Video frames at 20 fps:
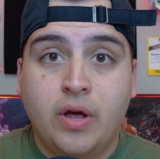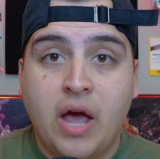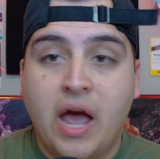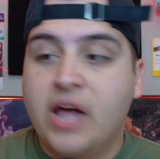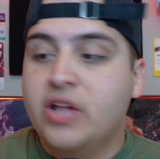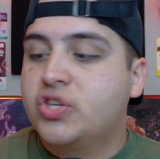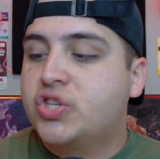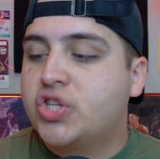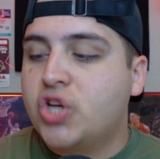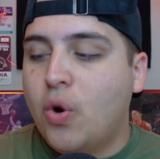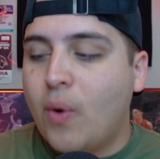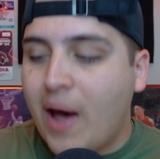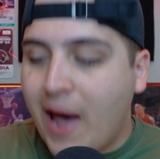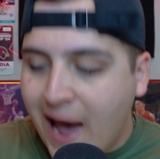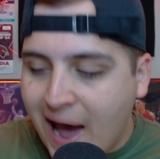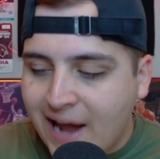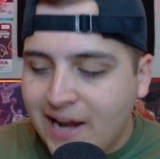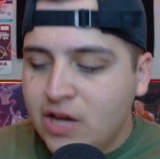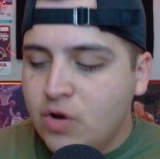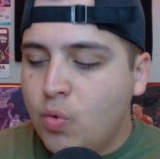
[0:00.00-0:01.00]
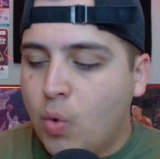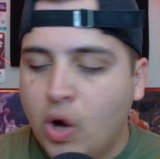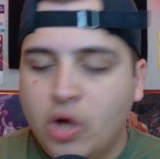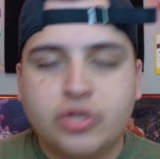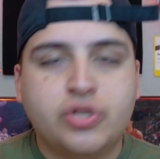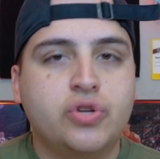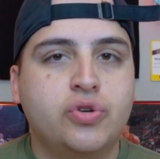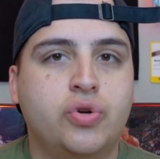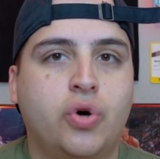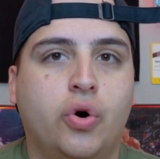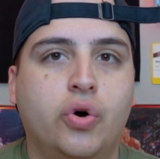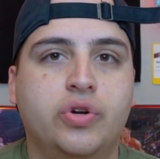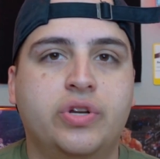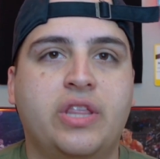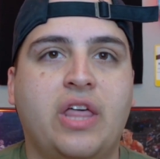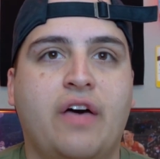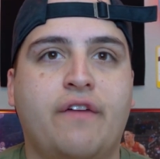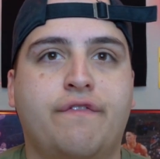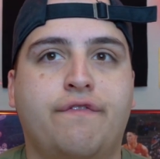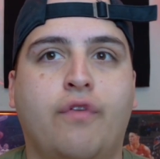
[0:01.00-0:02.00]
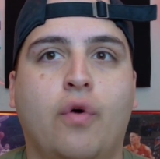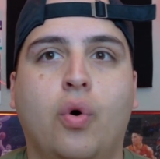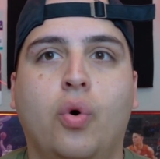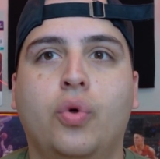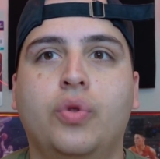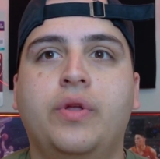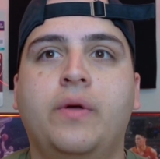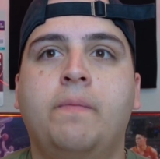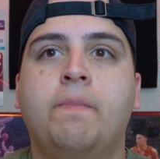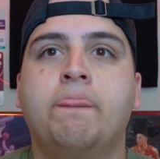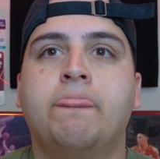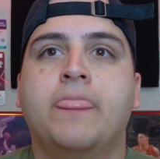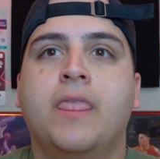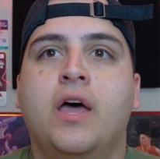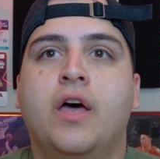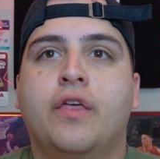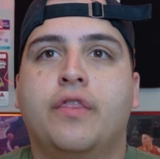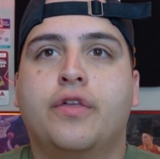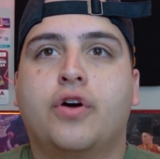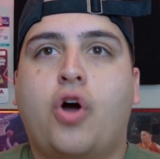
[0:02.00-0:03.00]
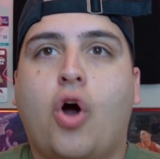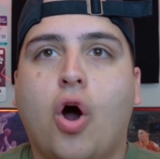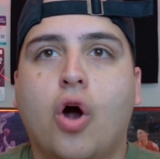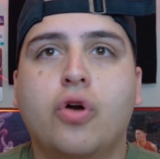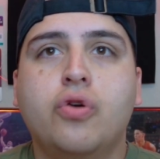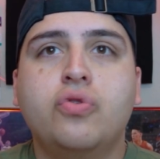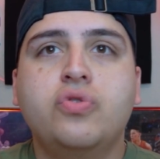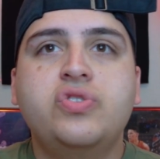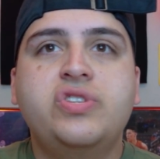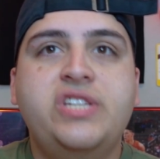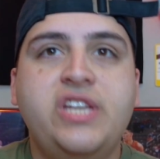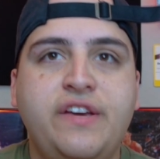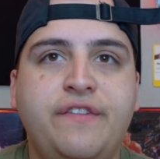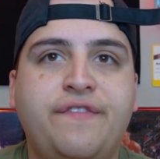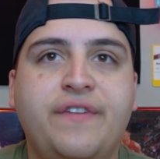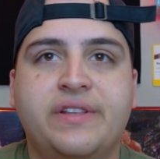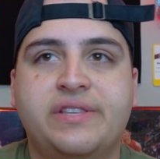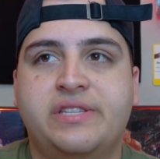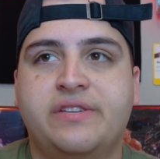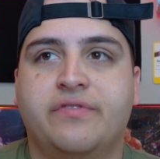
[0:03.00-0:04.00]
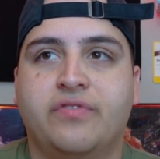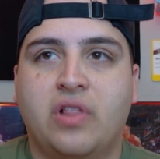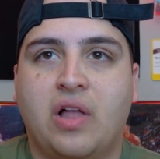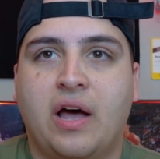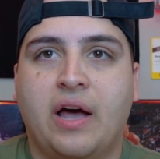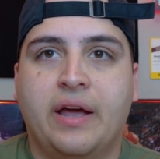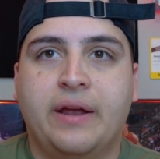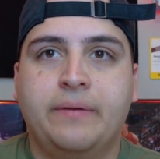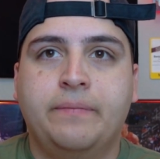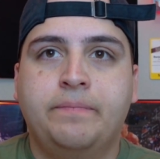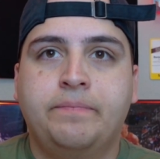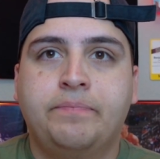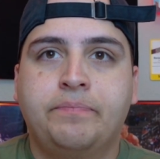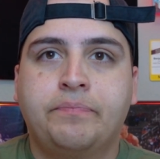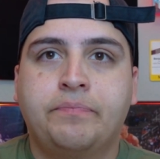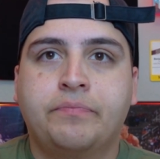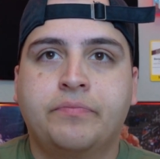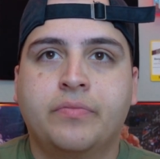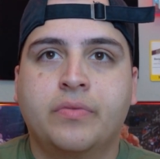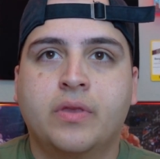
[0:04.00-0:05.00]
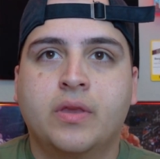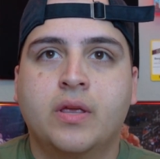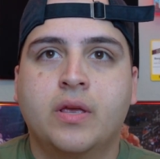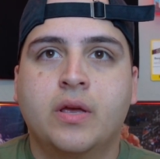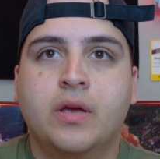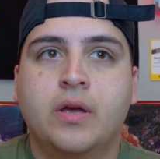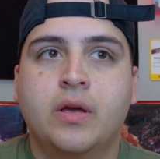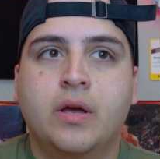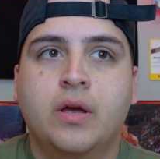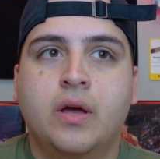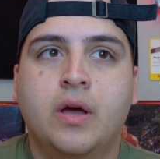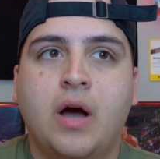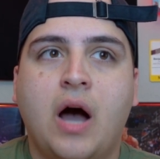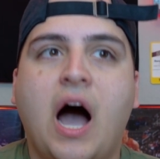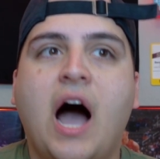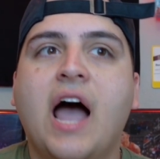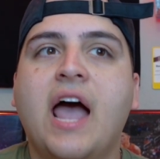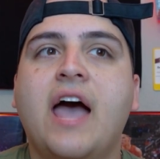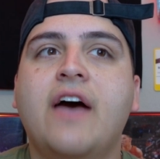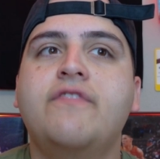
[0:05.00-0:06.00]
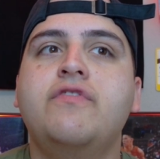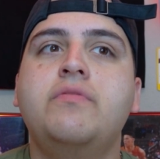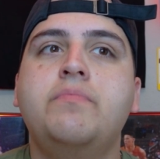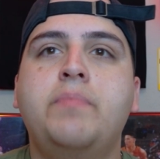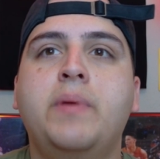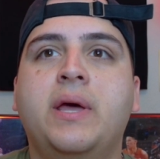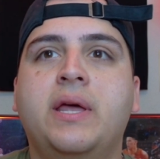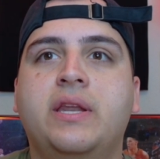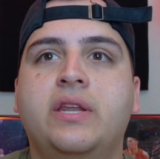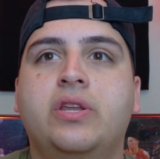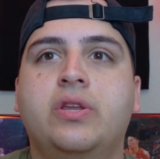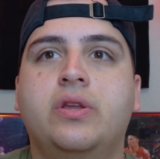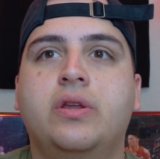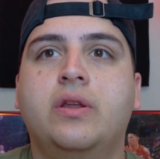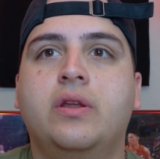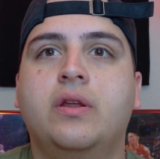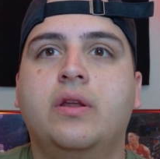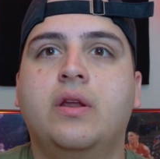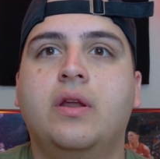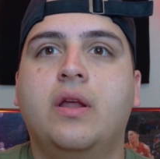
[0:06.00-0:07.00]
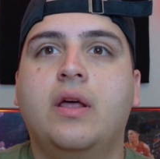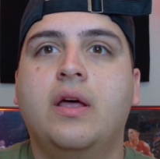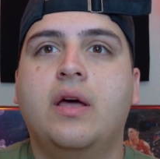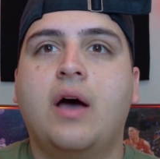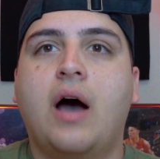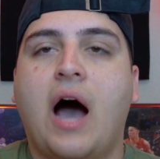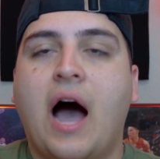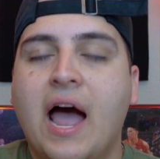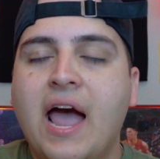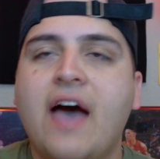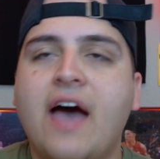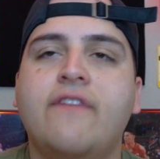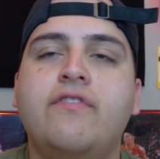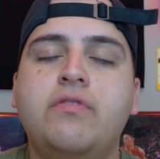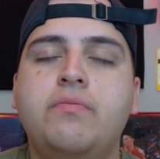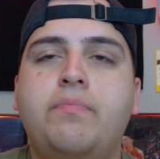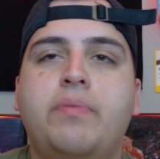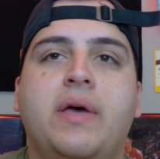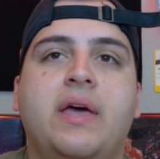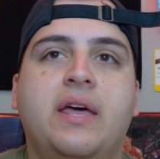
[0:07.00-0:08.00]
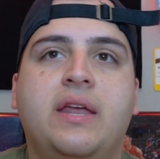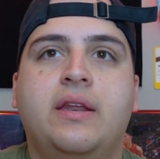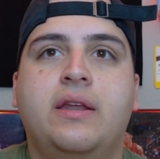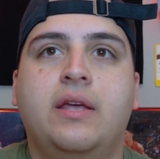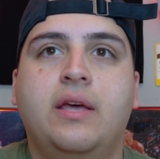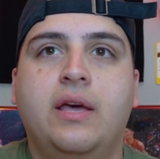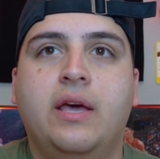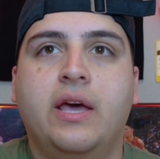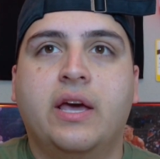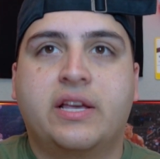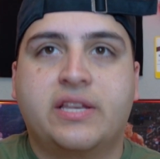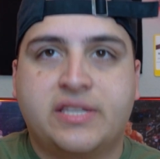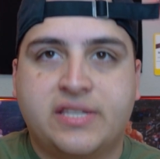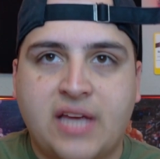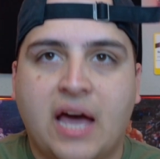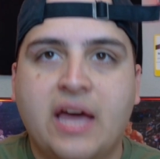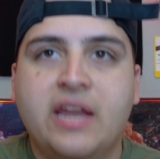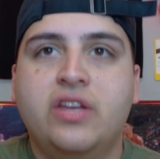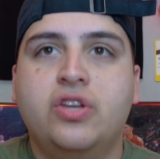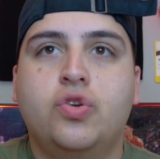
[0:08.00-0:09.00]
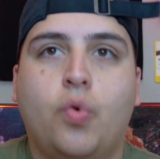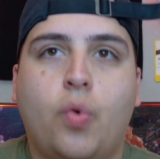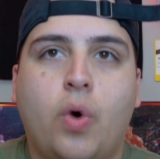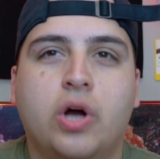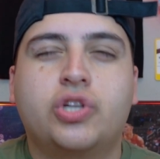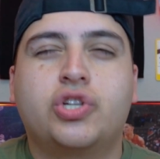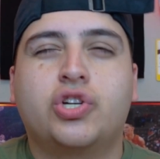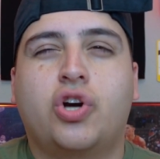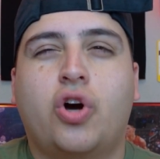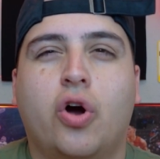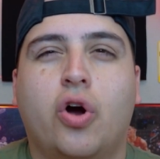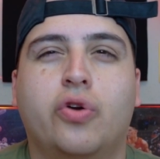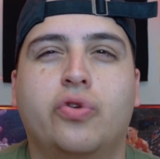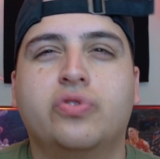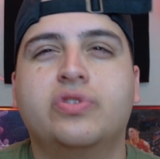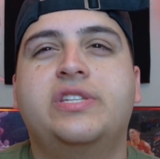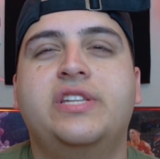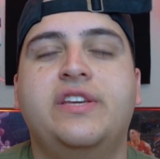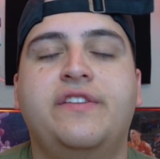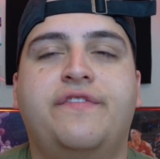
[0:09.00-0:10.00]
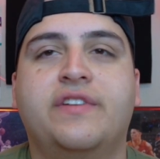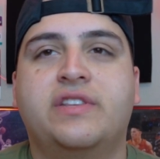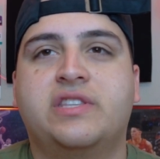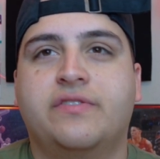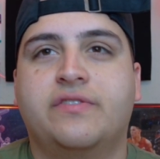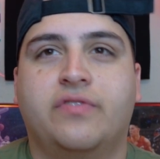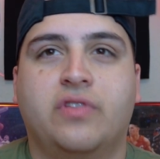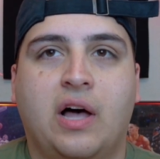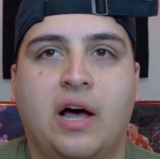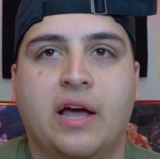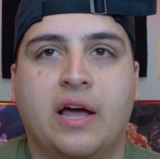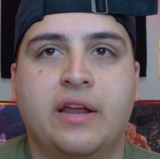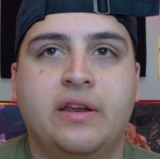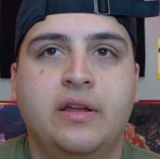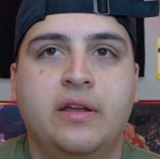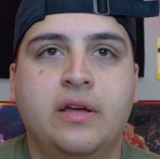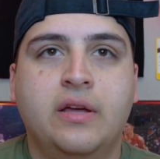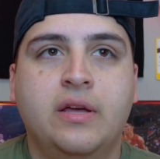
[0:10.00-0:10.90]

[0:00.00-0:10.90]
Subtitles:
And so adding Walter Nolan to that fold, the Cardinals' defensive line, I haven't been excited to watch a Cardinals defensive line